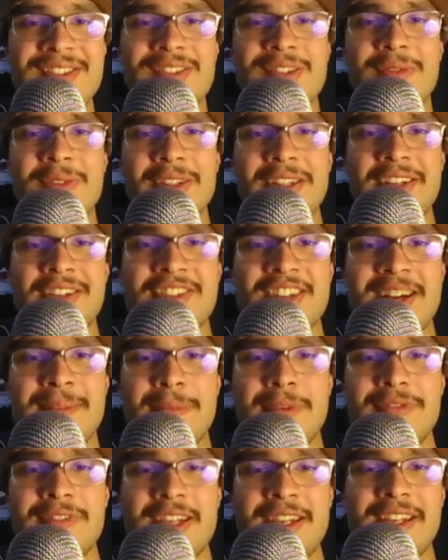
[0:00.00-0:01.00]
are really dumb
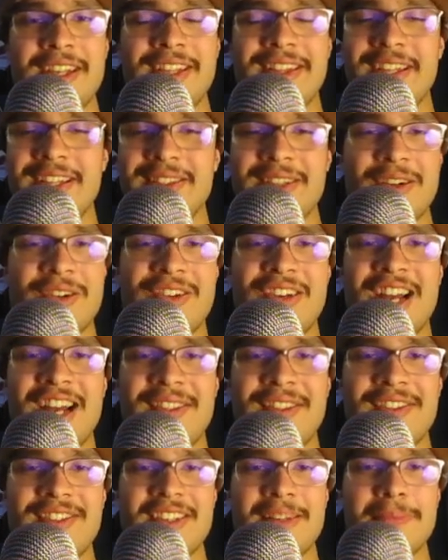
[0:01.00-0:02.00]
with Deni. Like, they are not
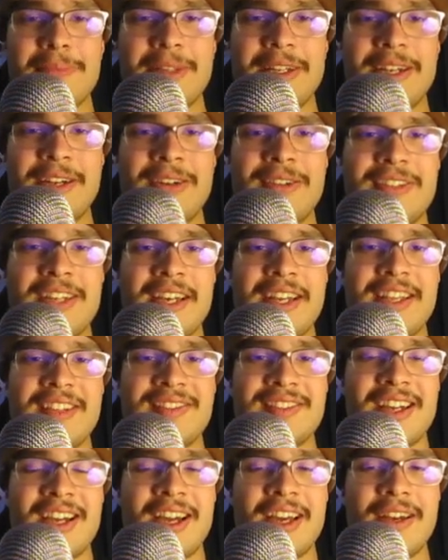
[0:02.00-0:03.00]
the same player. Deni is
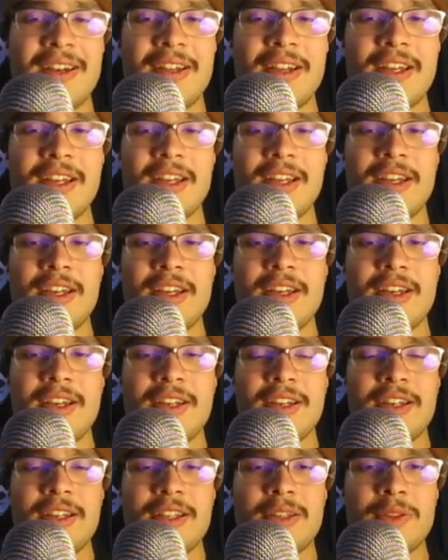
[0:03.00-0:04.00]
not
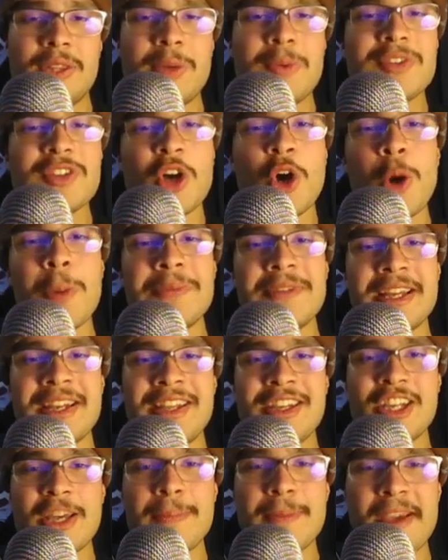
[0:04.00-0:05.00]
there was hope
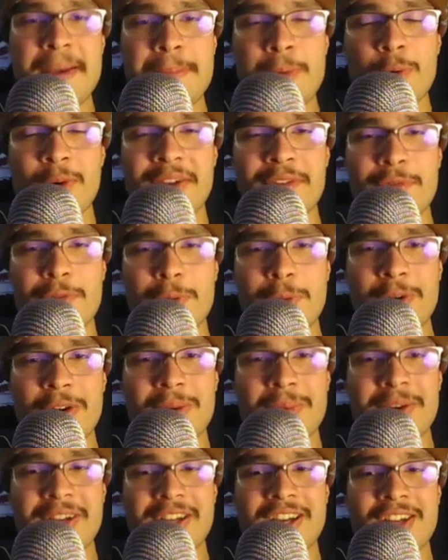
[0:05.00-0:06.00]
Deni could be a point forward
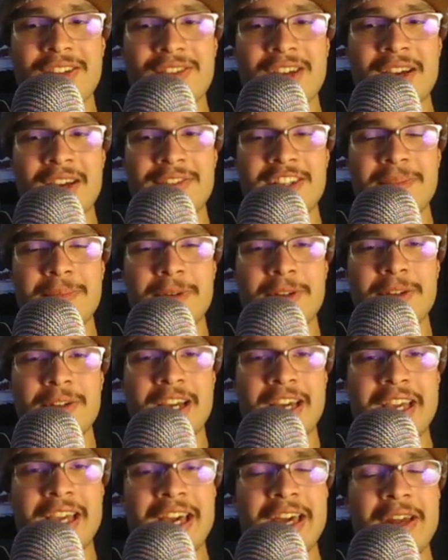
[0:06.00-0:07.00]
when he got drafted, but
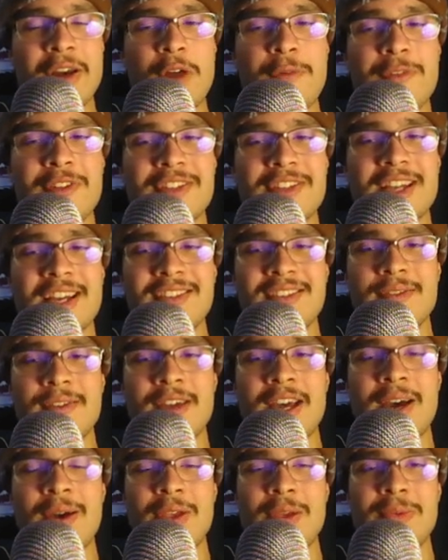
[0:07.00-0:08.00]
I don't know if it's because of
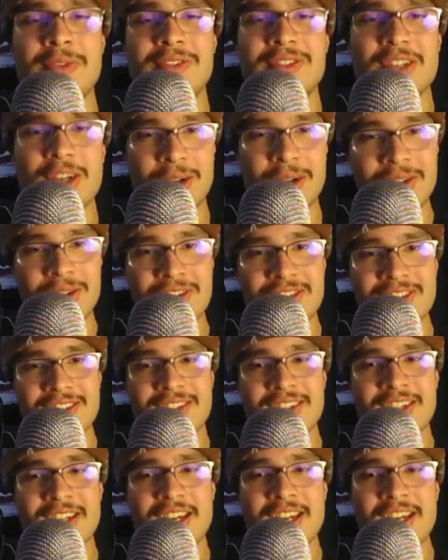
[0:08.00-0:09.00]
how he was coached
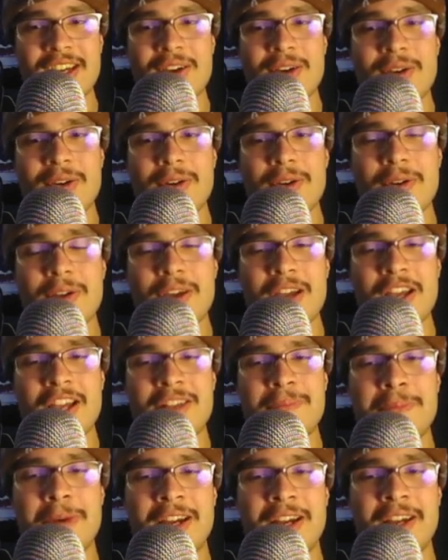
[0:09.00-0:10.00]
eh,
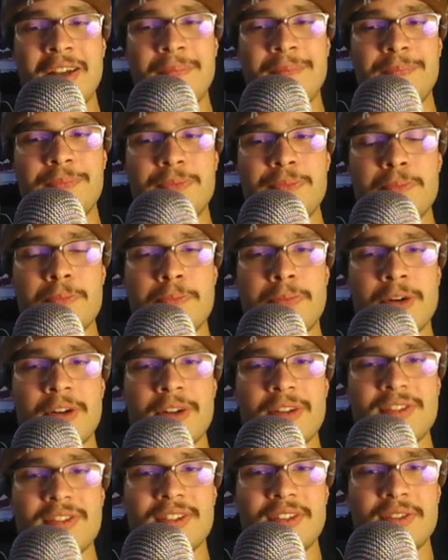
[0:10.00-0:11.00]
by
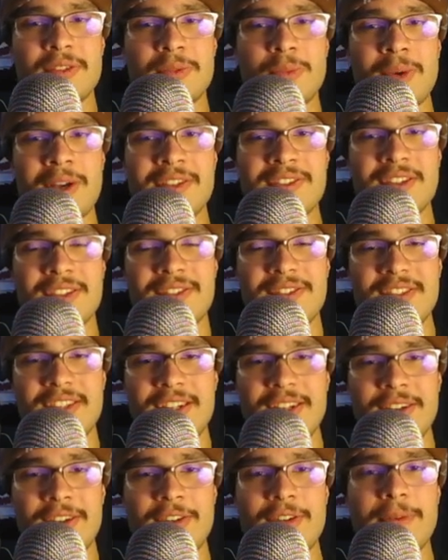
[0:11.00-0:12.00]
Brooks and Wes
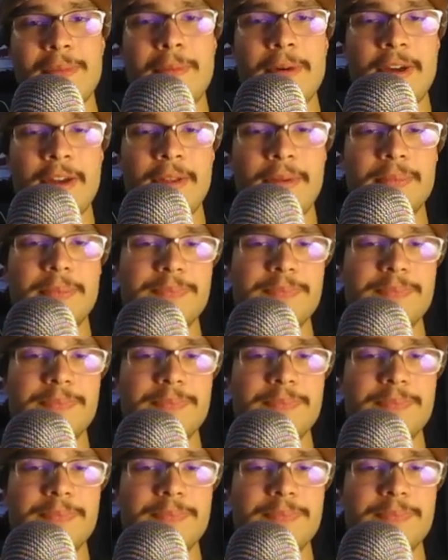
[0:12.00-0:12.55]
Unseld, but